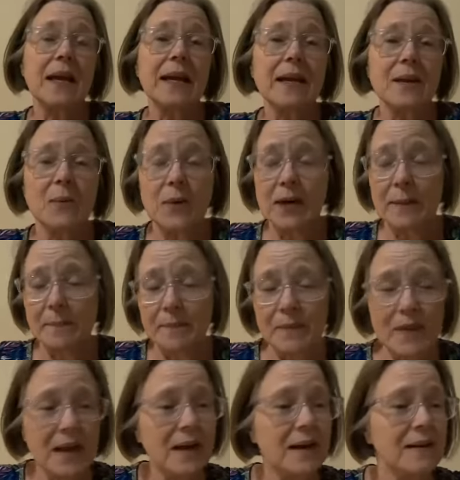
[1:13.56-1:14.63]
Anyway,
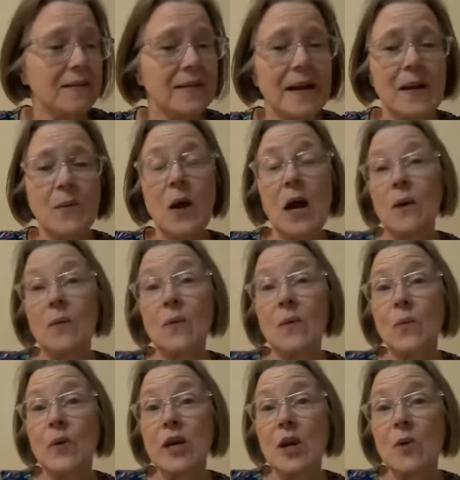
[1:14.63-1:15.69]
all right. Well,
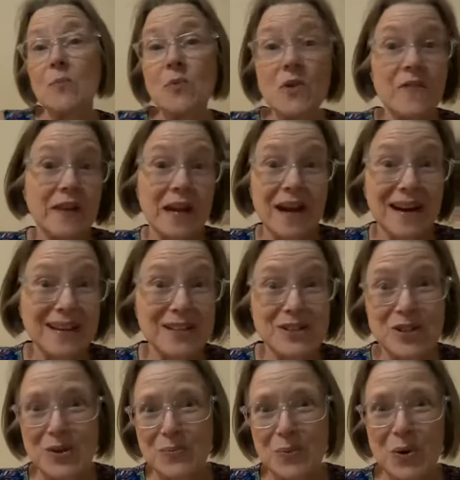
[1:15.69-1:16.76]
we are moving on
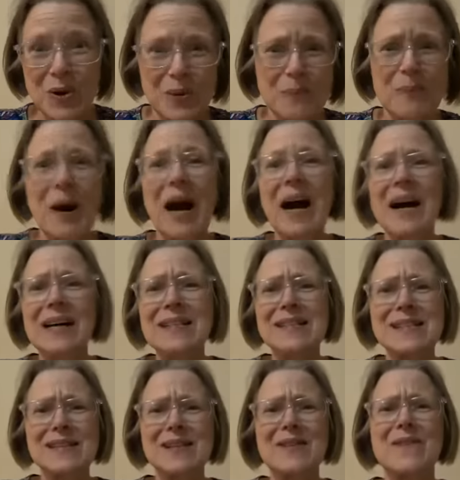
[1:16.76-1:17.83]
to more
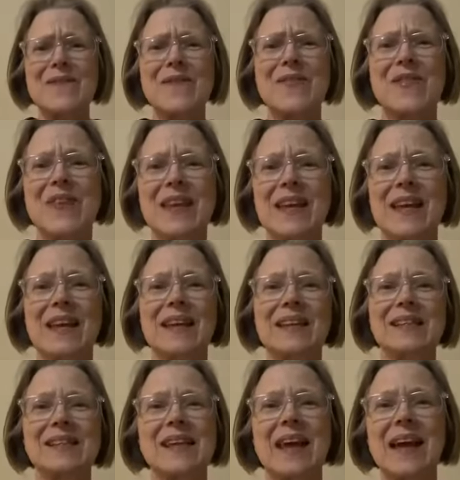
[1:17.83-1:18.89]
positive
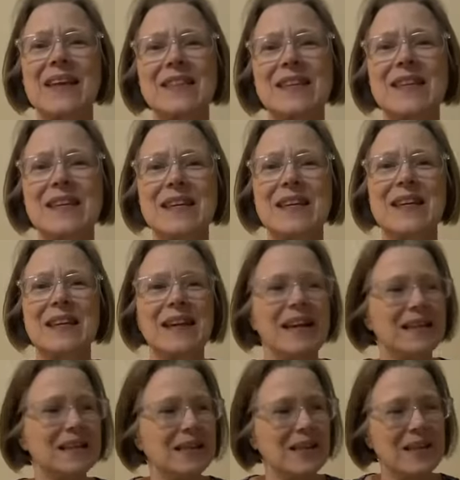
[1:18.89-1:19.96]
things. Kathy,
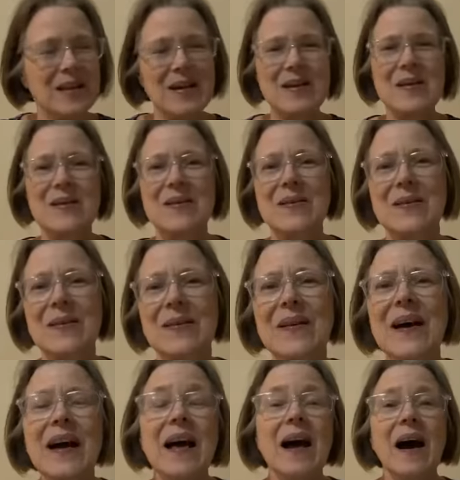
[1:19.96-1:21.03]
hello.
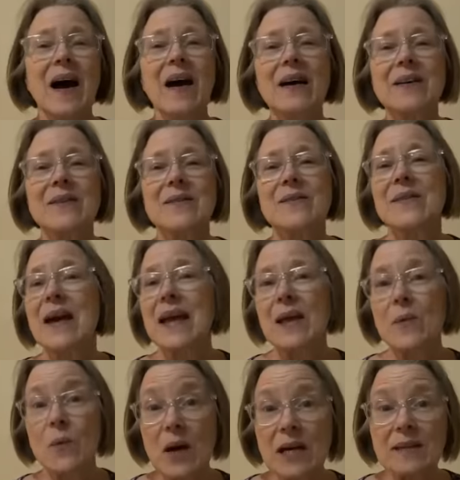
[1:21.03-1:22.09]
All
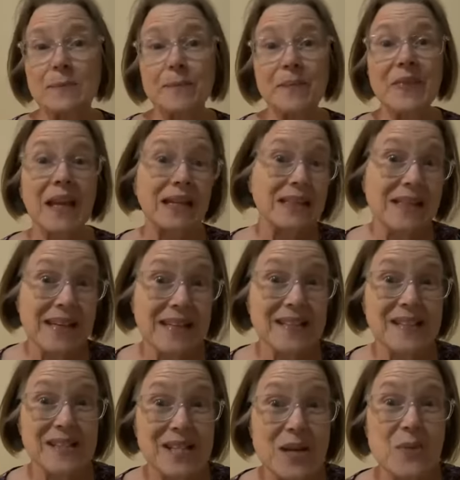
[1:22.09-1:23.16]
right. Well,
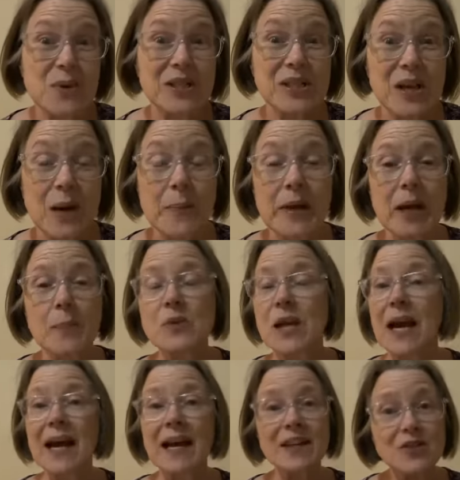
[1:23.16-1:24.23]
let's see what's coming up.
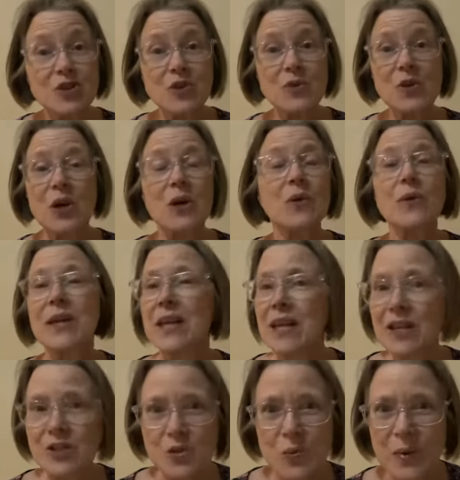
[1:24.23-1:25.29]
So as you know,
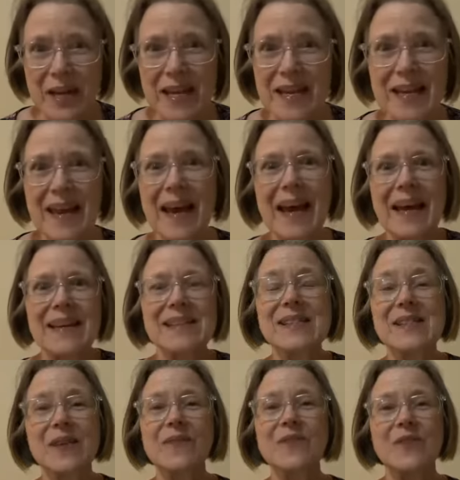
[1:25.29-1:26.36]
each week at
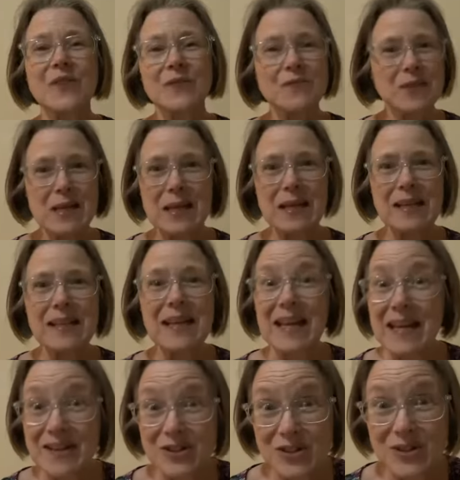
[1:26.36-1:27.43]
7:15
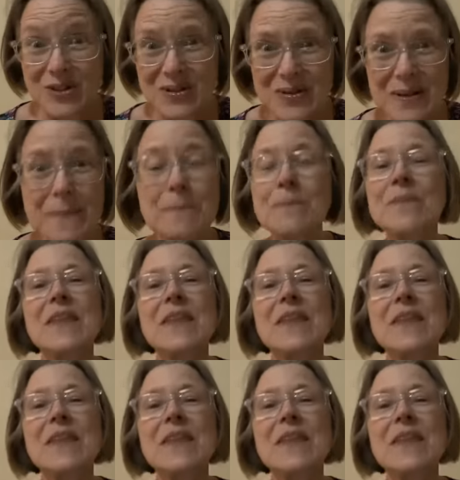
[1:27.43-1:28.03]
Eastern,